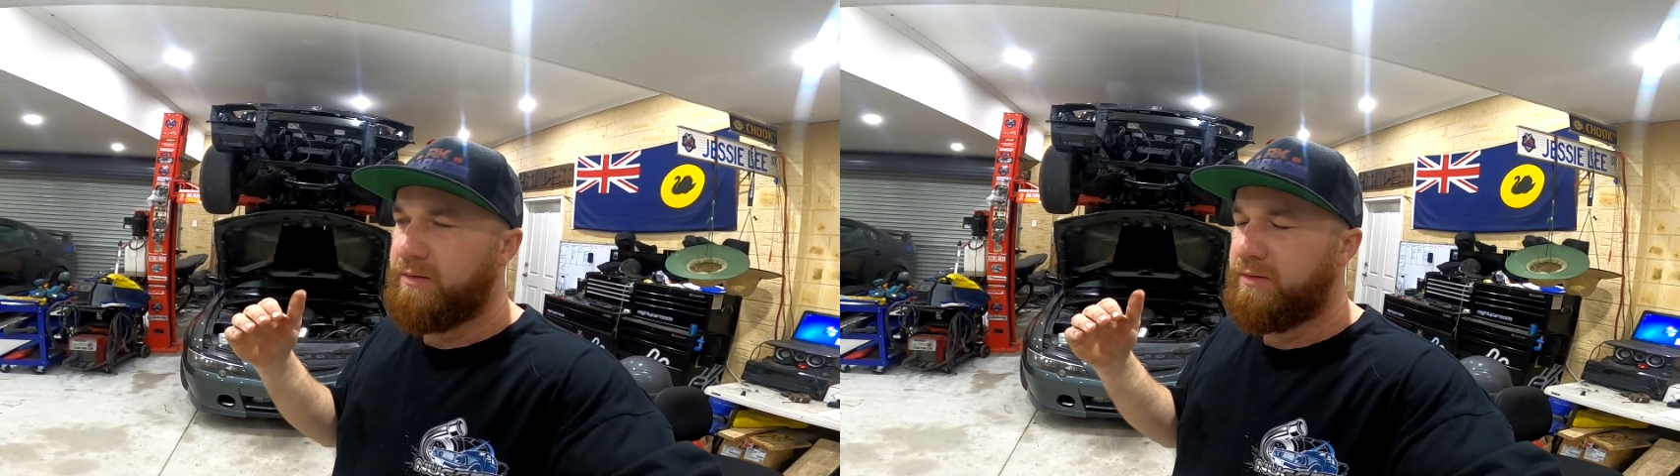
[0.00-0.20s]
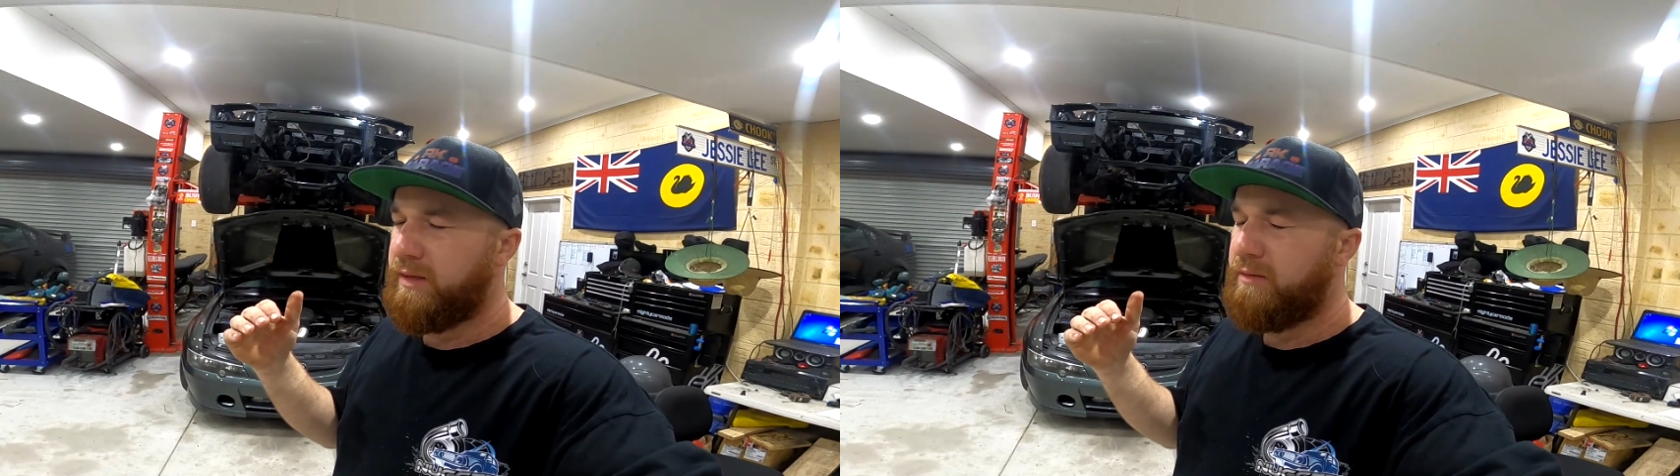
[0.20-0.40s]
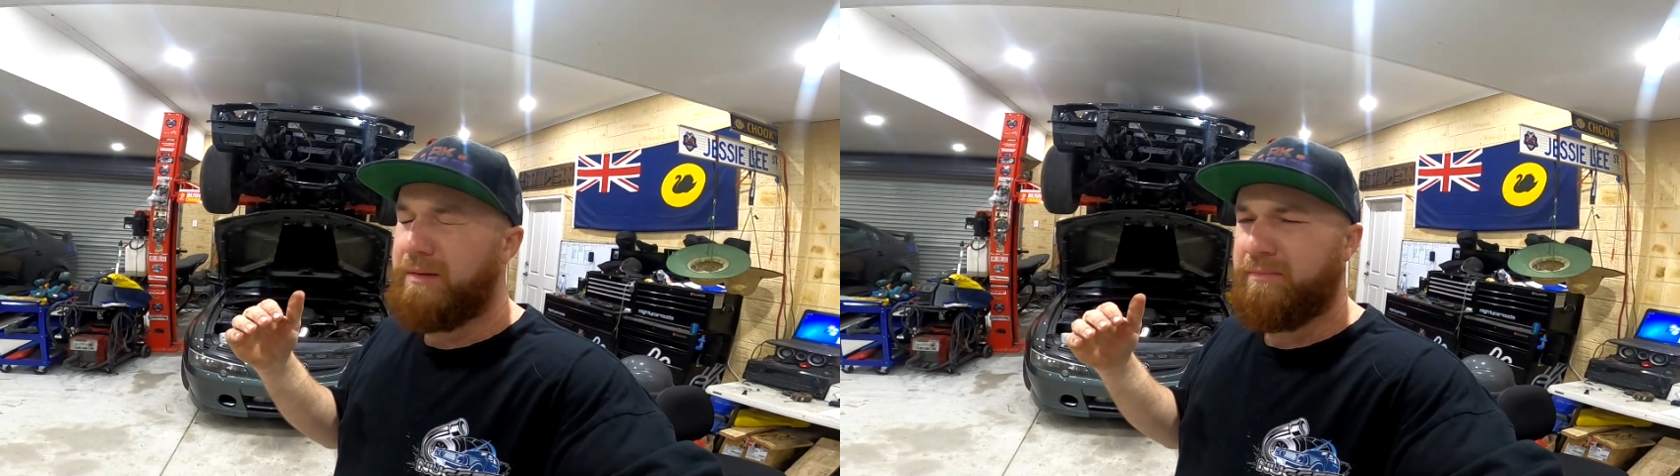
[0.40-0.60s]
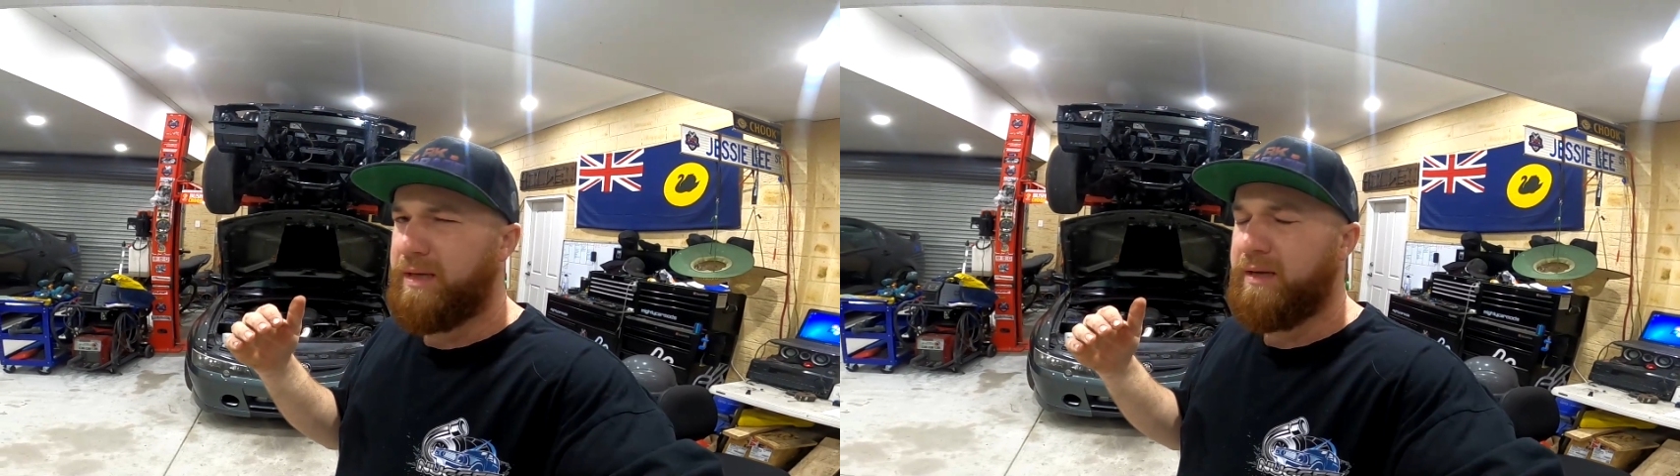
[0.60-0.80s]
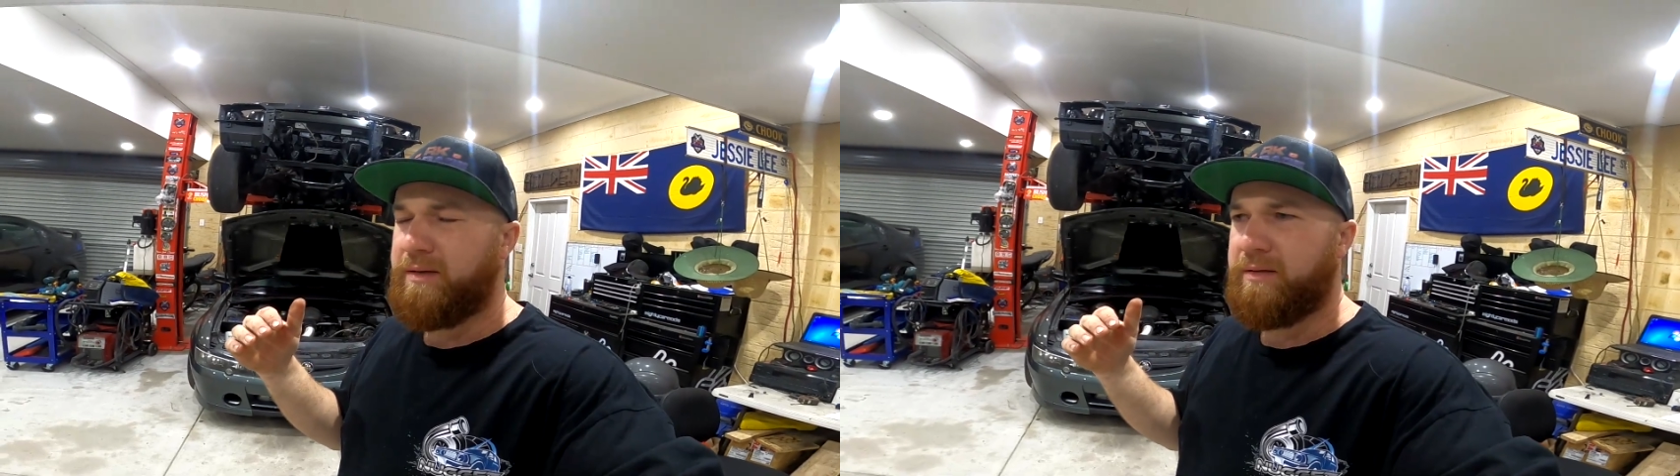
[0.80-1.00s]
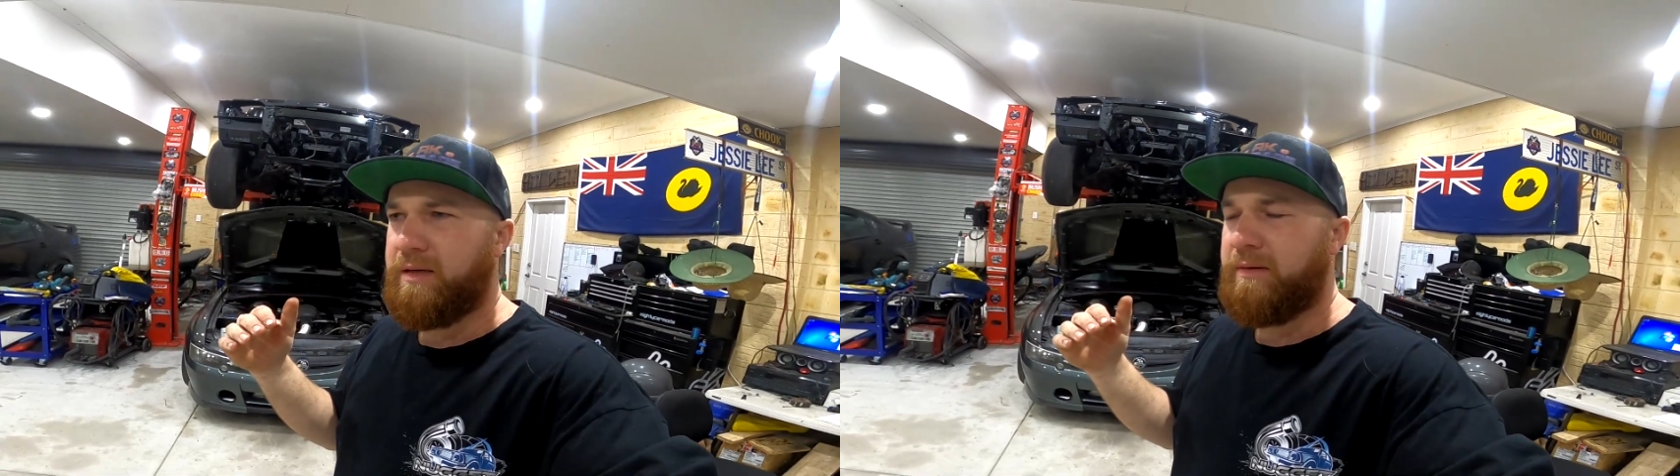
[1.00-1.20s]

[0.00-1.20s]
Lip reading: or 21 psi,